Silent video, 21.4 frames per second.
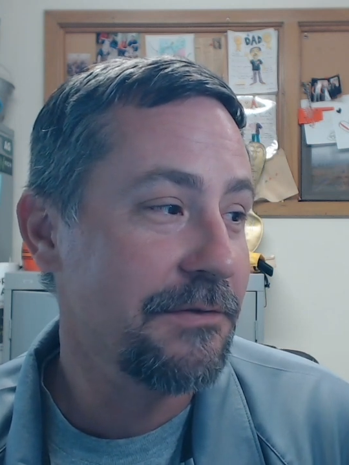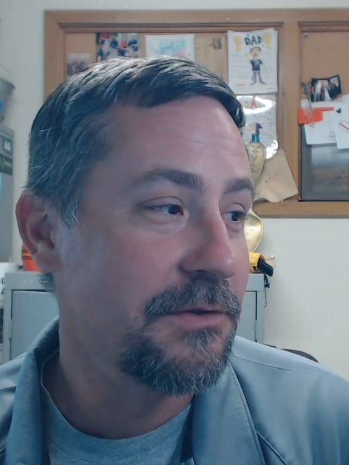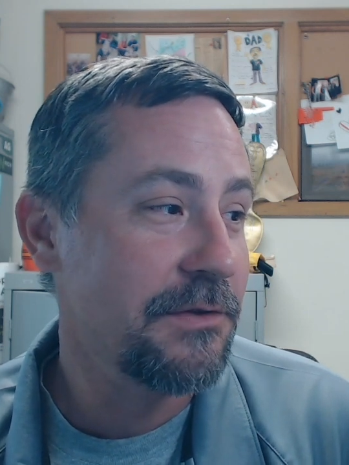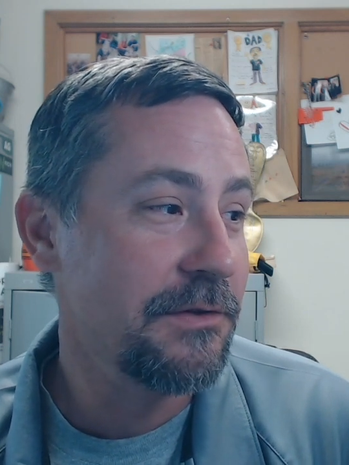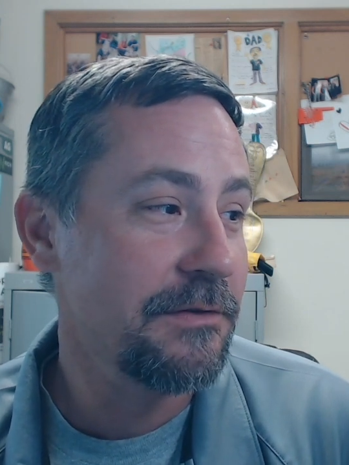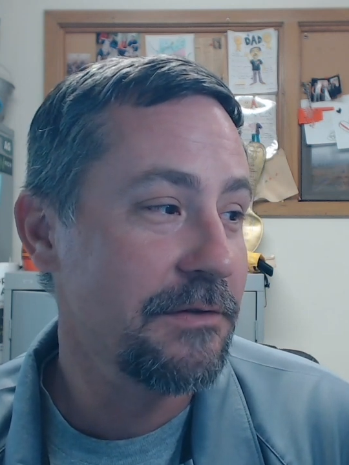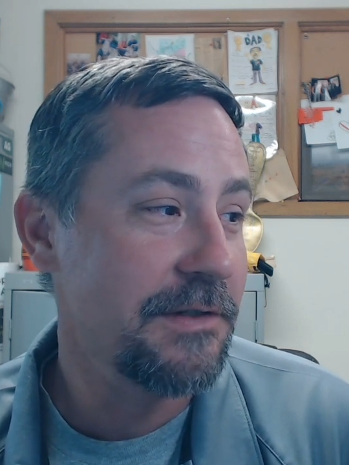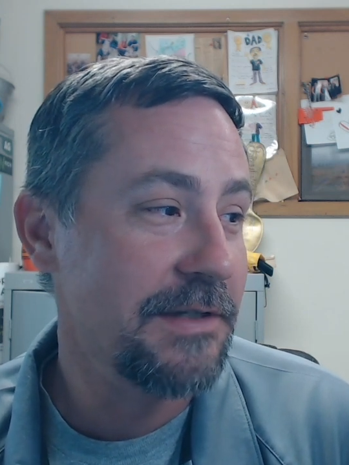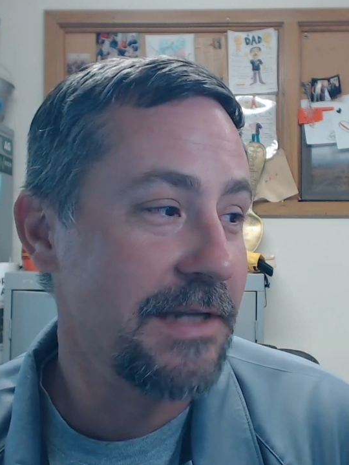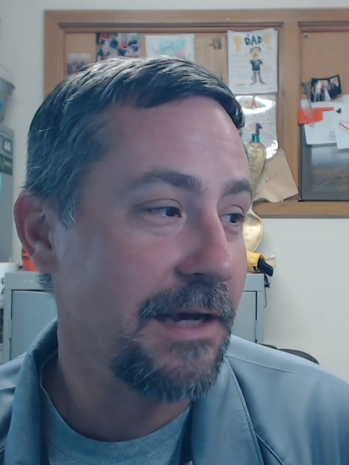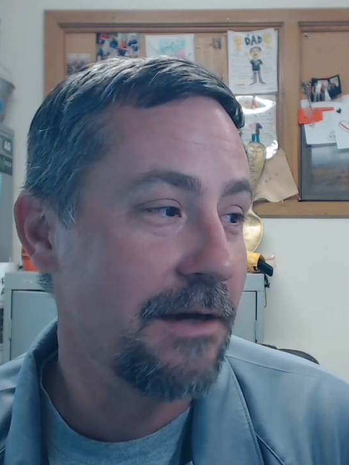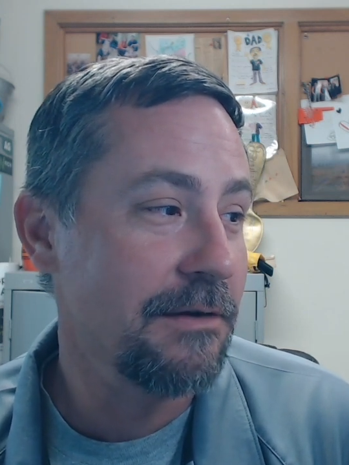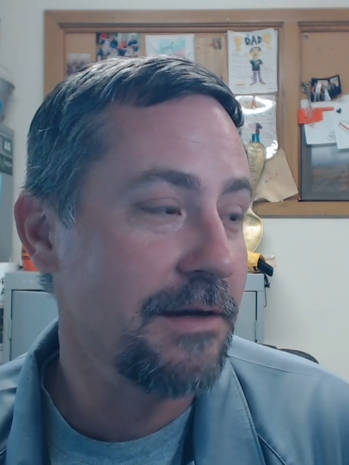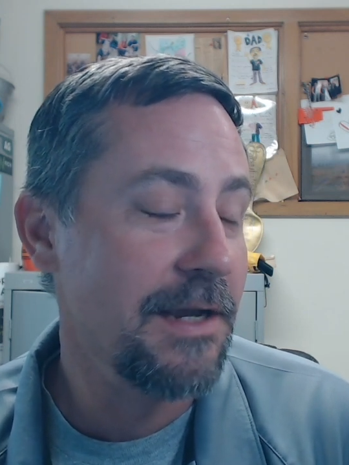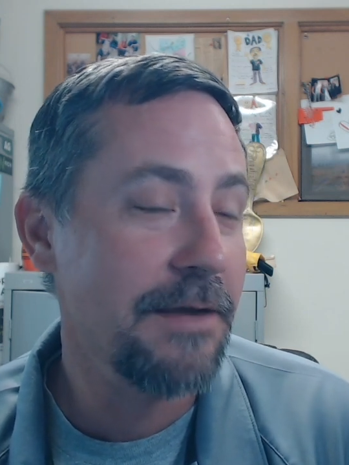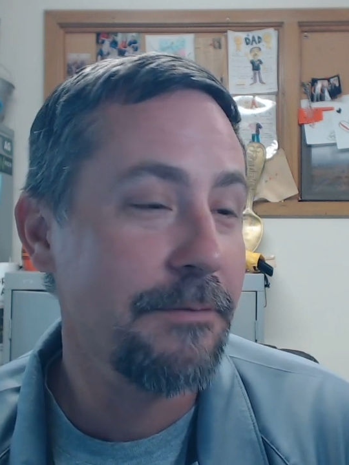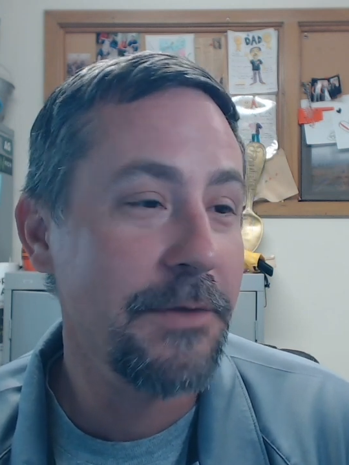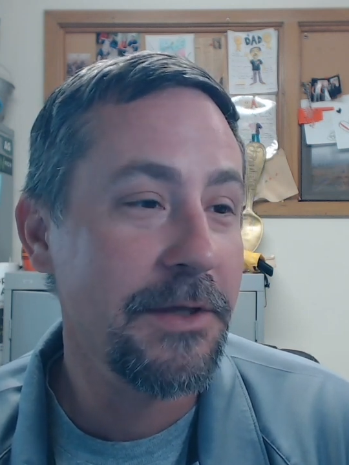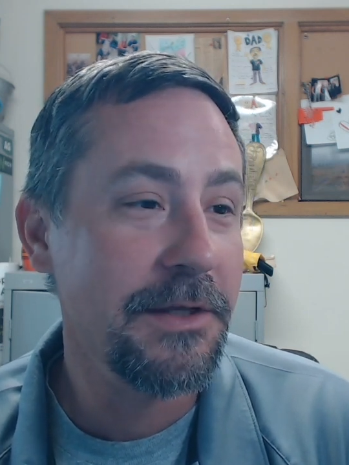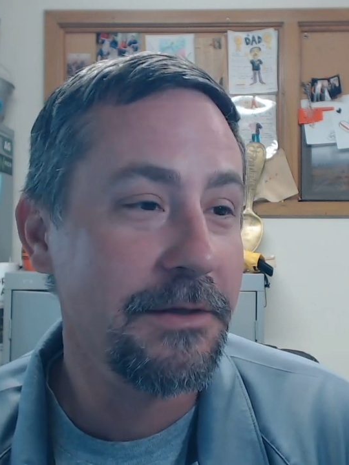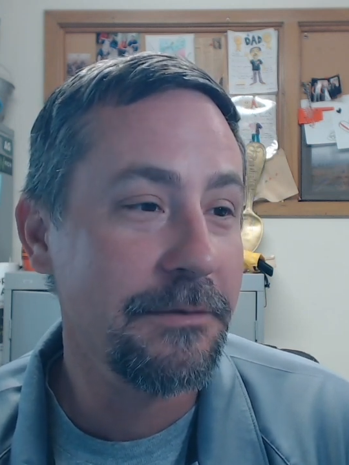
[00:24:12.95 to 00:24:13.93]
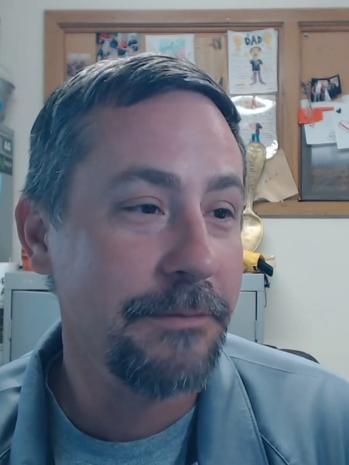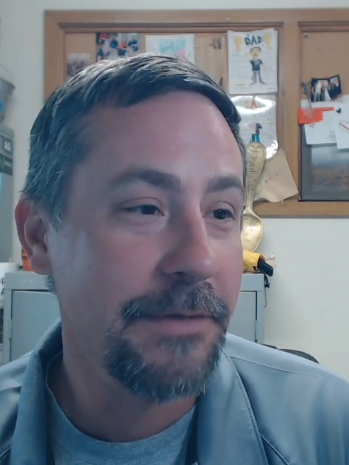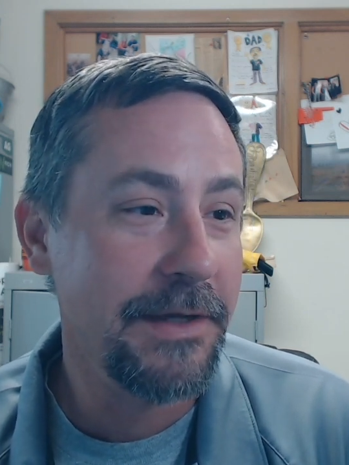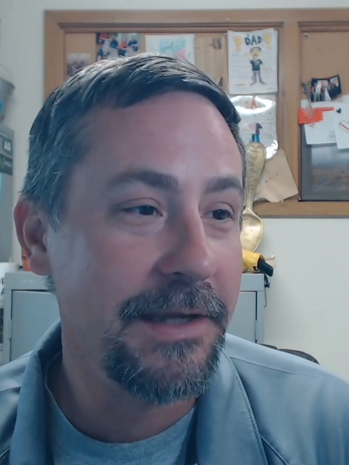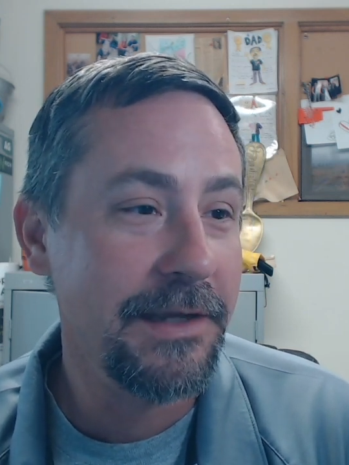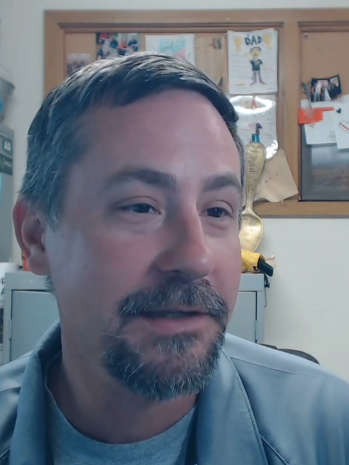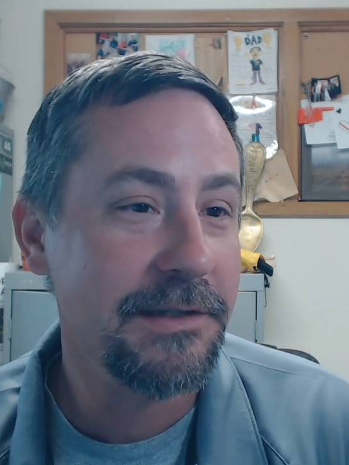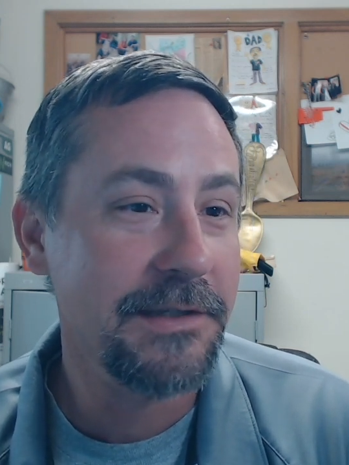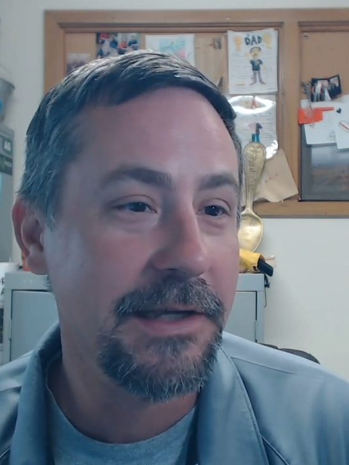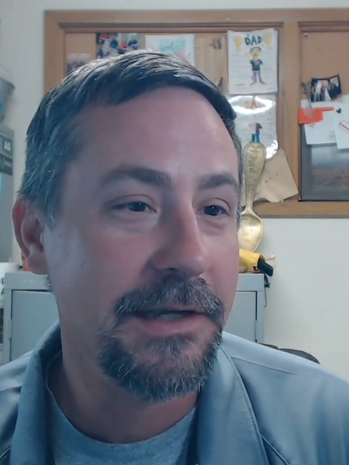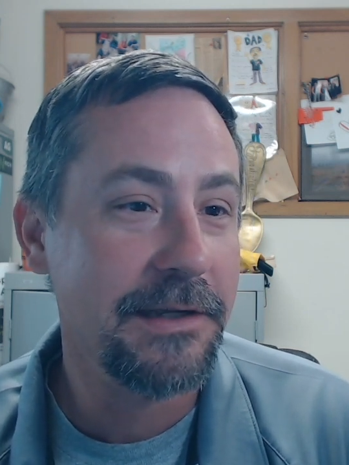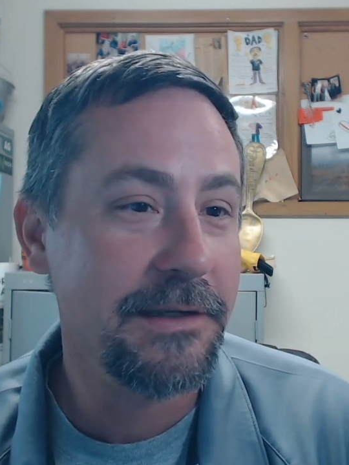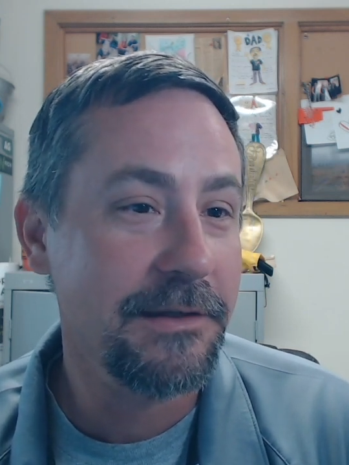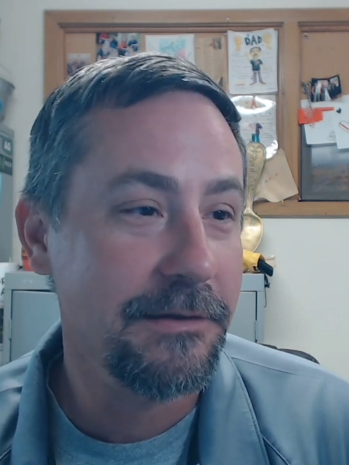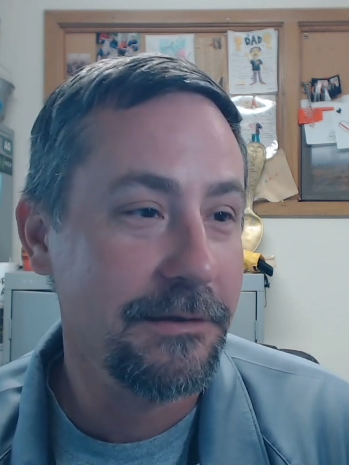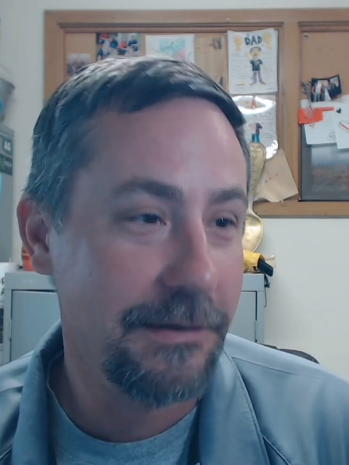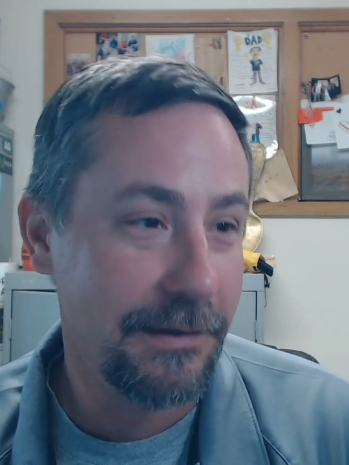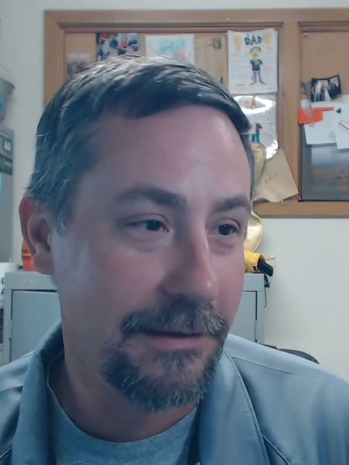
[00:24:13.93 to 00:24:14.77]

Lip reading: students now come in to me and it's like